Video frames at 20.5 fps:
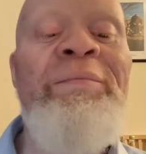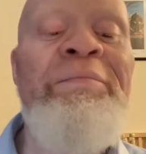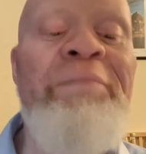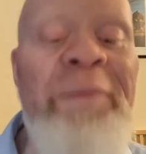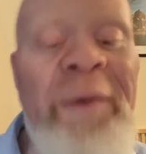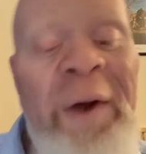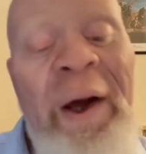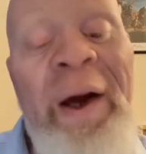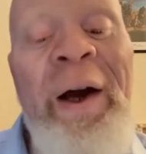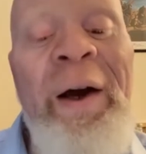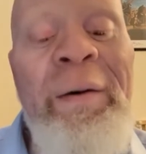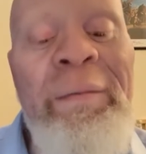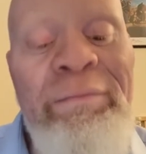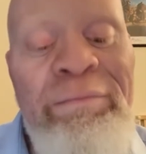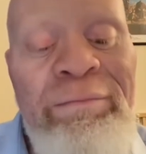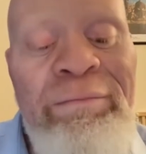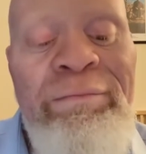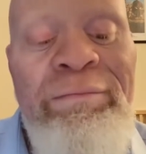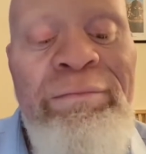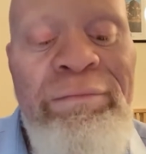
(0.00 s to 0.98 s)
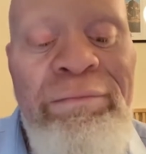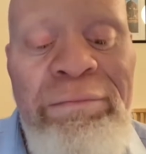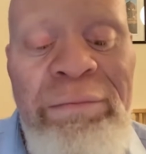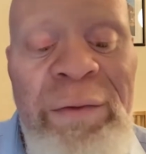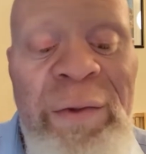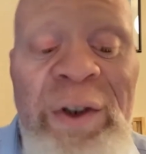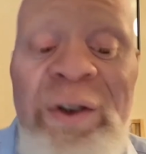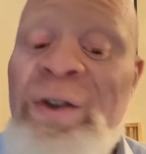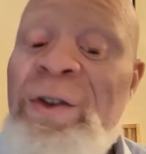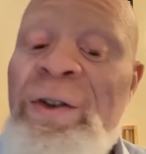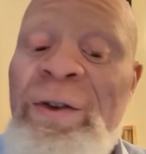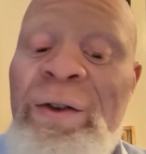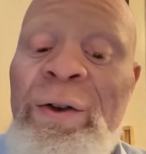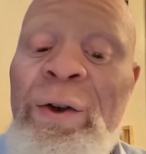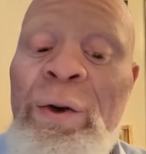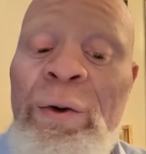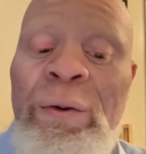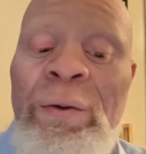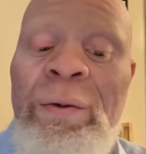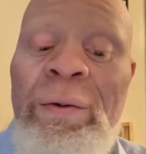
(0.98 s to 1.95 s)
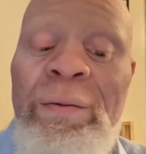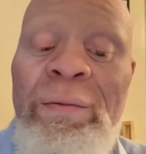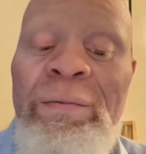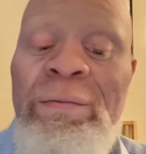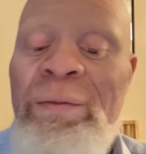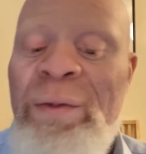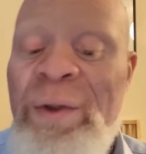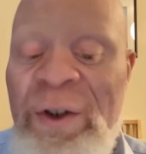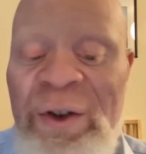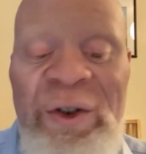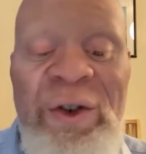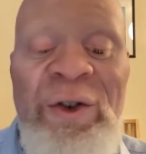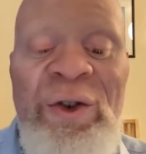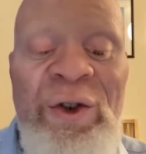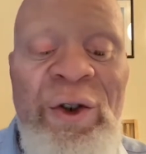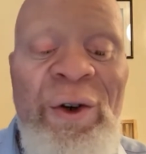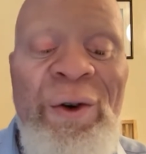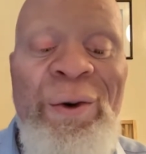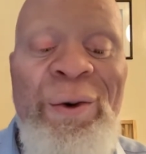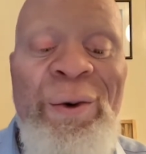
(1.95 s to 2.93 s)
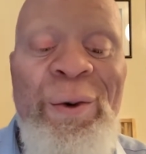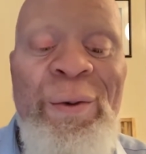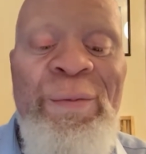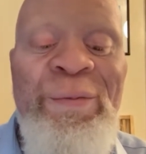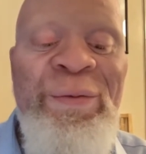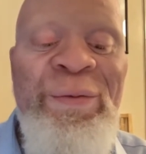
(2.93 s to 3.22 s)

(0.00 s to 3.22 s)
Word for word: Yeah, this is you. This is you.